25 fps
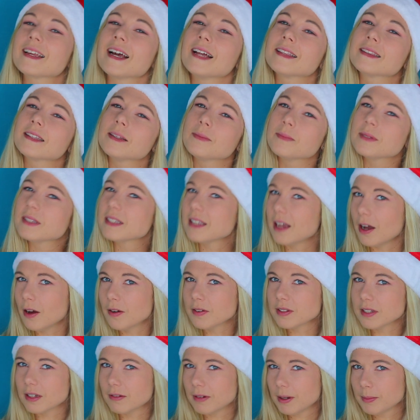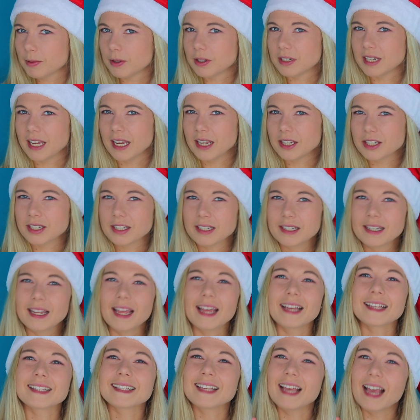got themselves a reputation
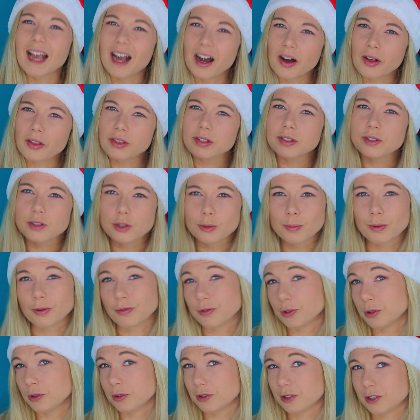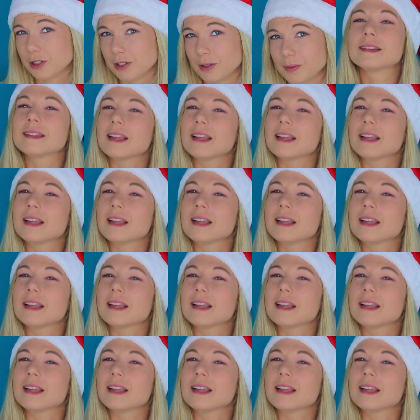as health superfoods.